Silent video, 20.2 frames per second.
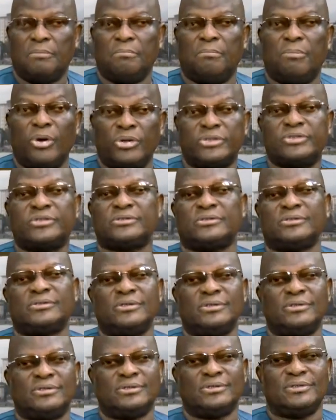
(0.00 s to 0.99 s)
But
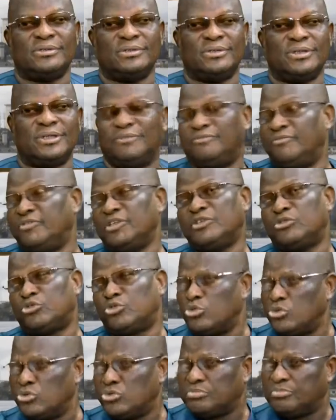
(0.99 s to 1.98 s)
if the
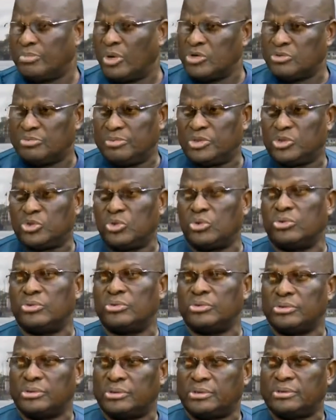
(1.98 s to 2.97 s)
truth must be
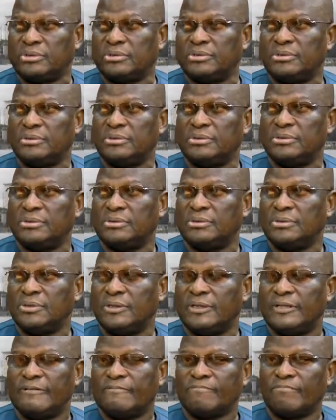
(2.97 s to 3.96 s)
told,
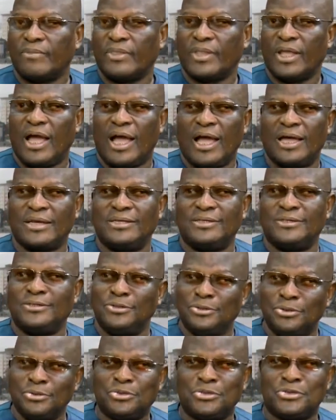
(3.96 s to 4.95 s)
are the
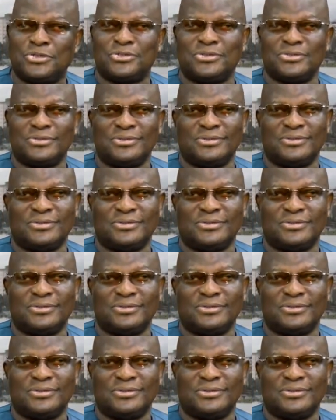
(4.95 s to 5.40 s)
youths